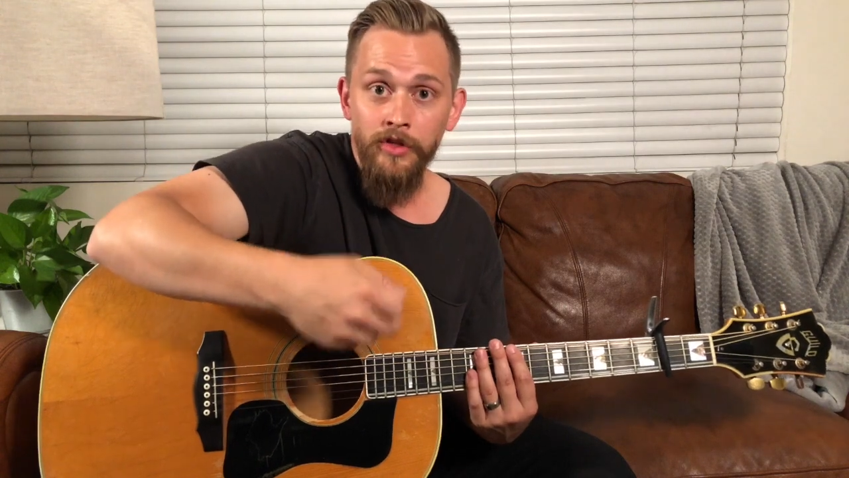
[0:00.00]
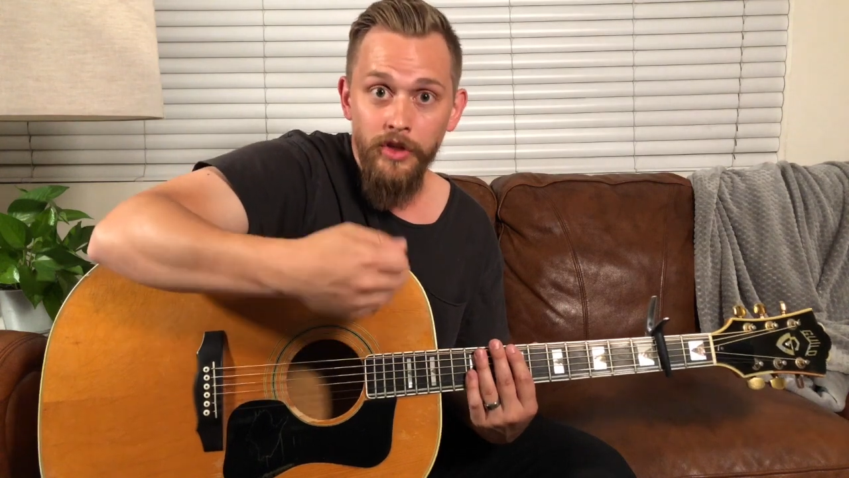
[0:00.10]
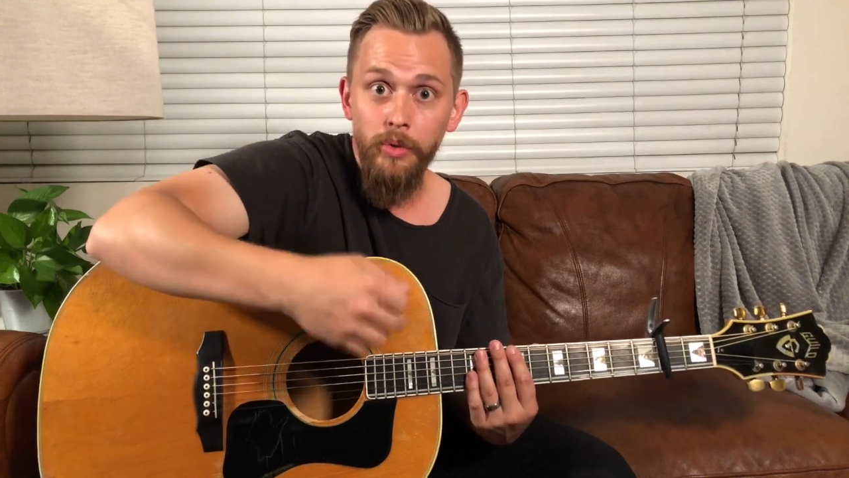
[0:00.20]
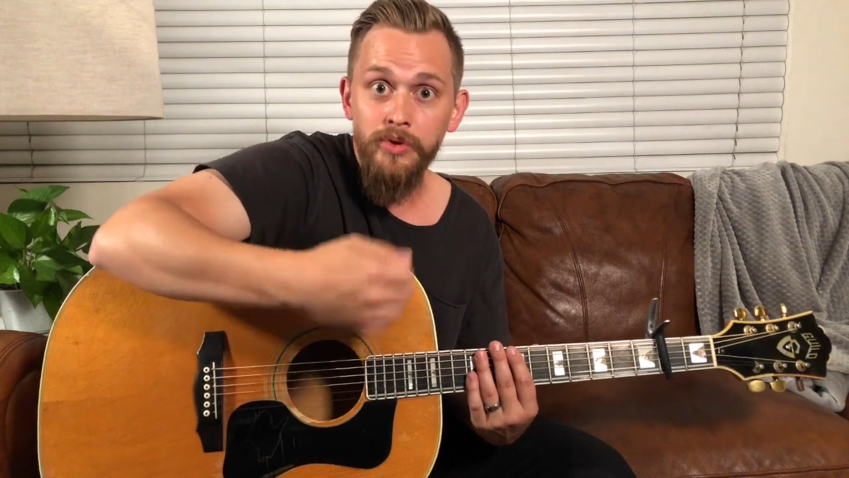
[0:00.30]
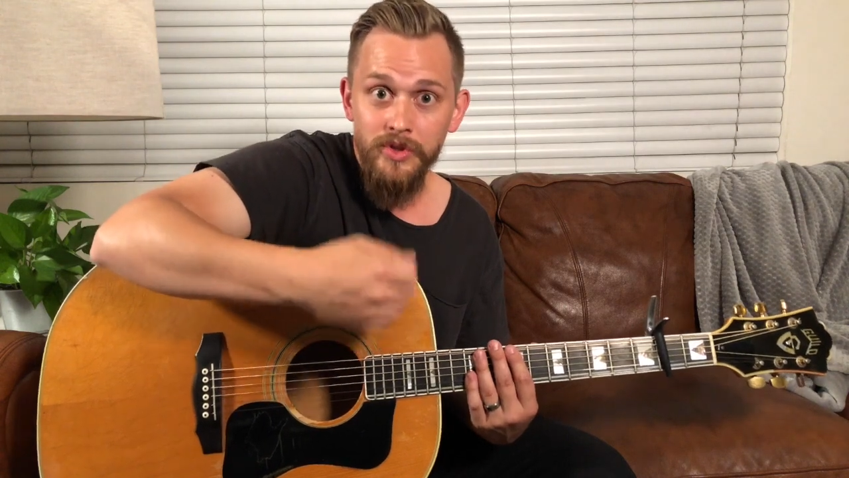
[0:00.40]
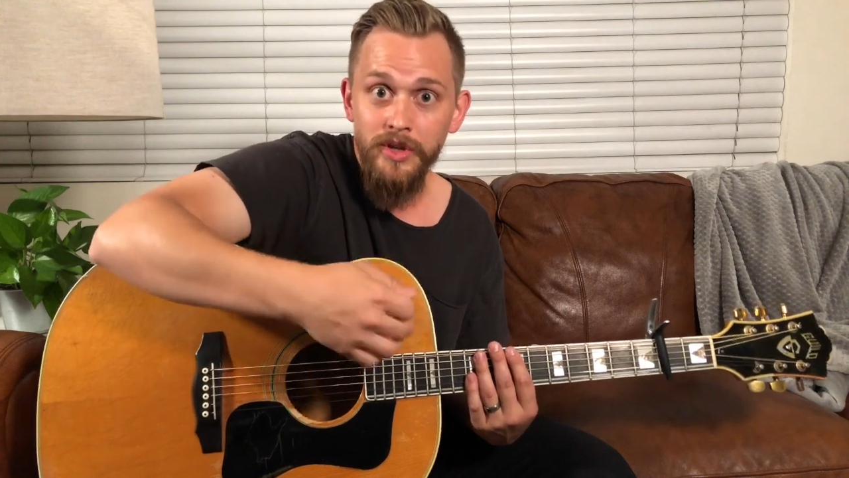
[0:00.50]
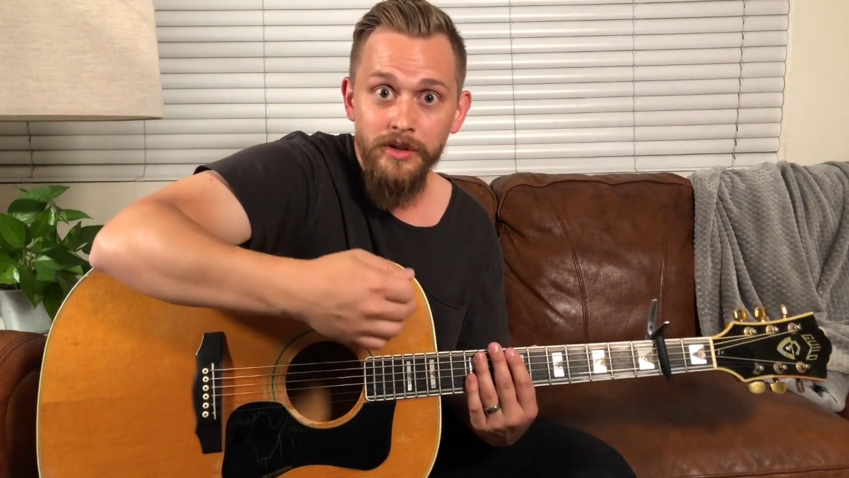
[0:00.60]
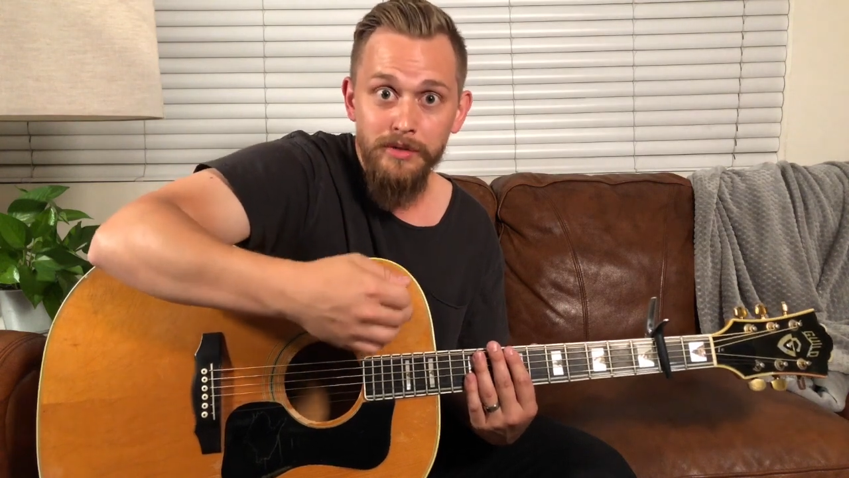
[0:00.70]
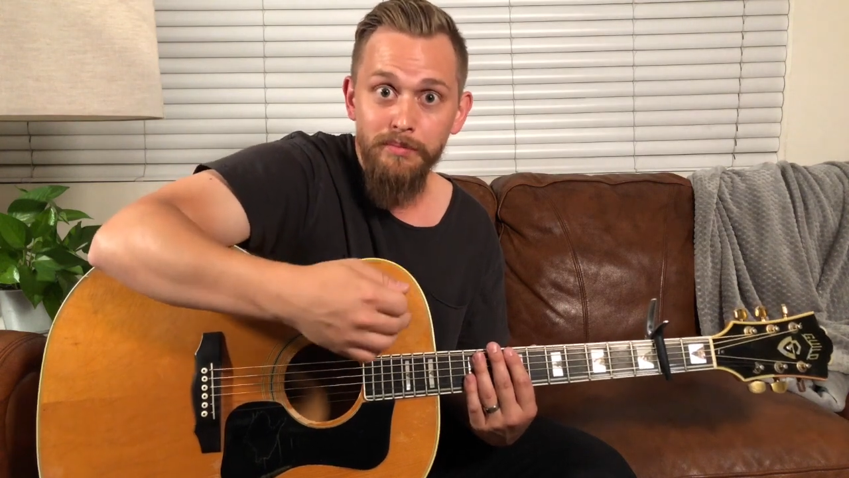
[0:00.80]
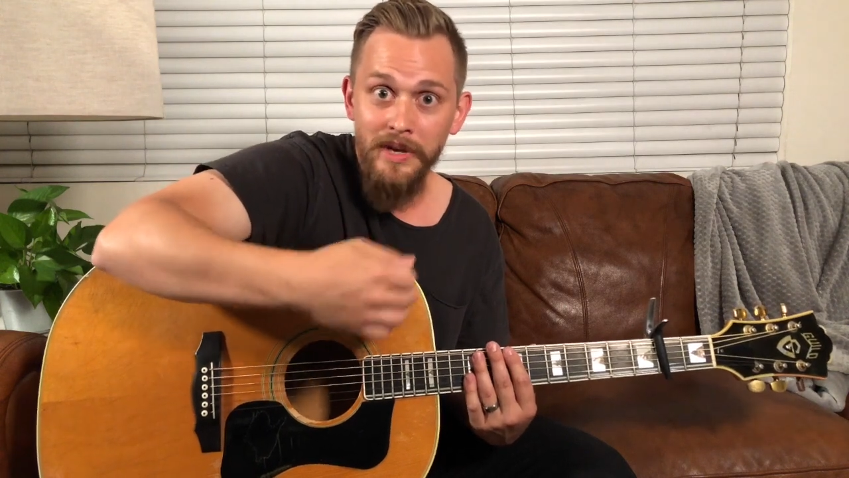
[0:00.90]
those
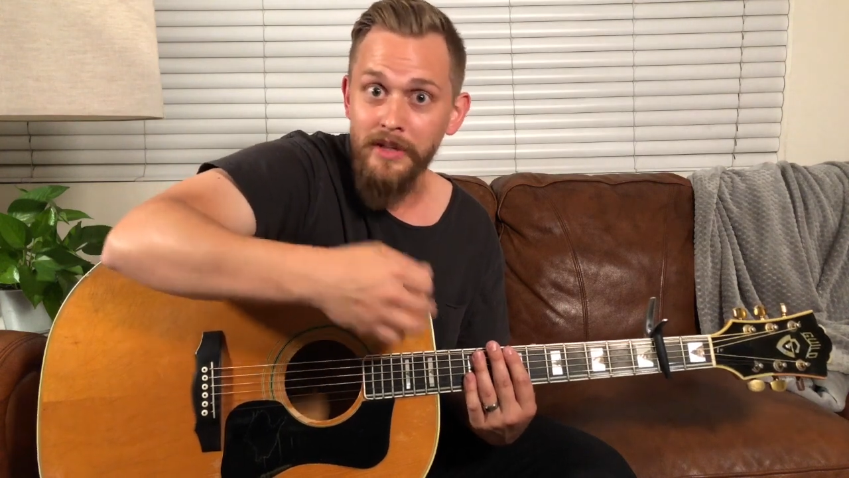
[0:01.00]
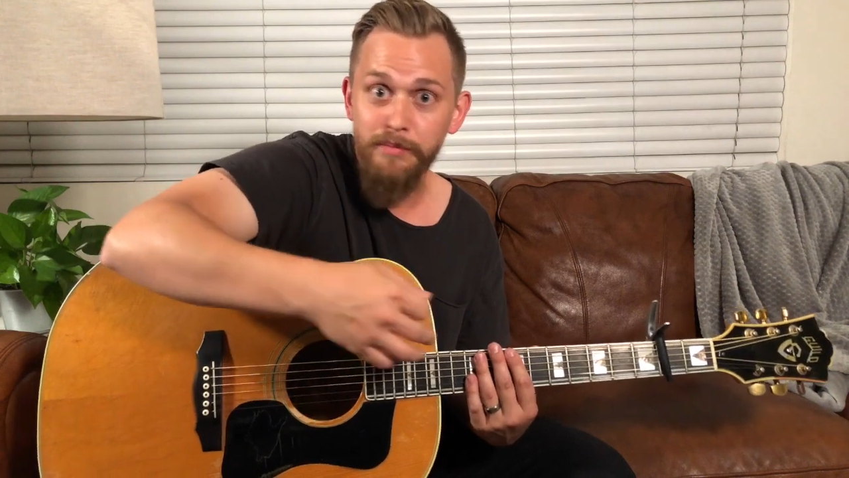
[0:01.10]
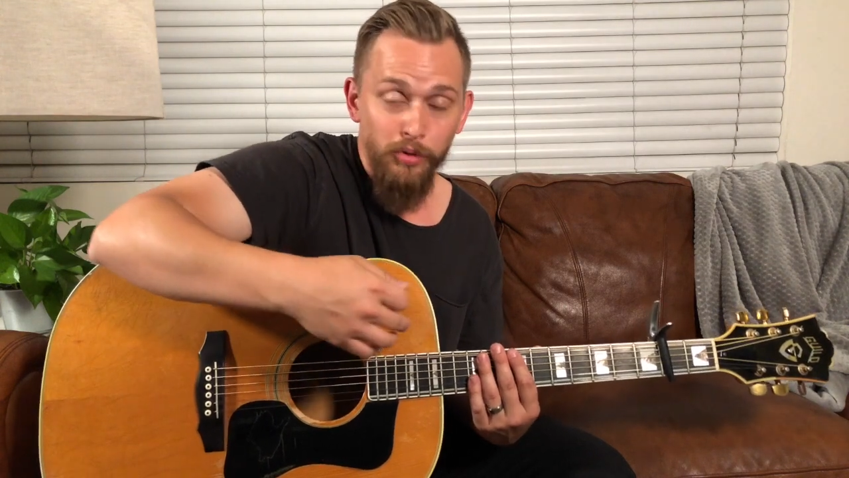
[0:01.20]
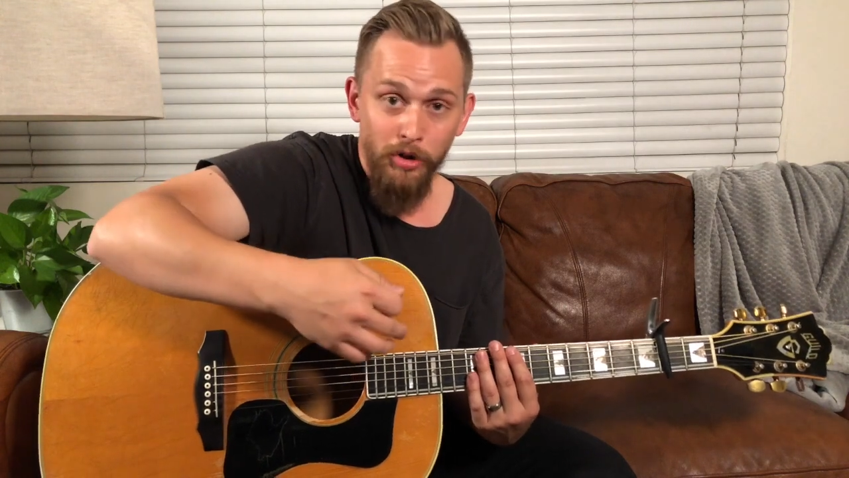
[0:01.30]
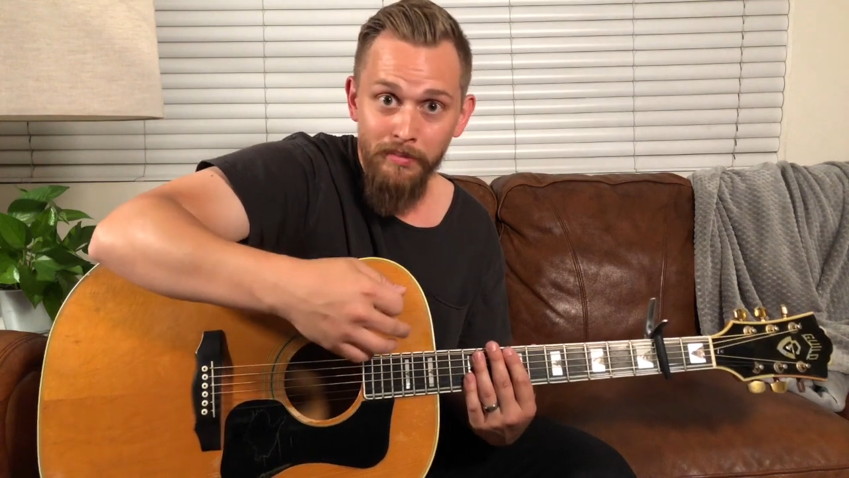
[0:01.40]
6 beats per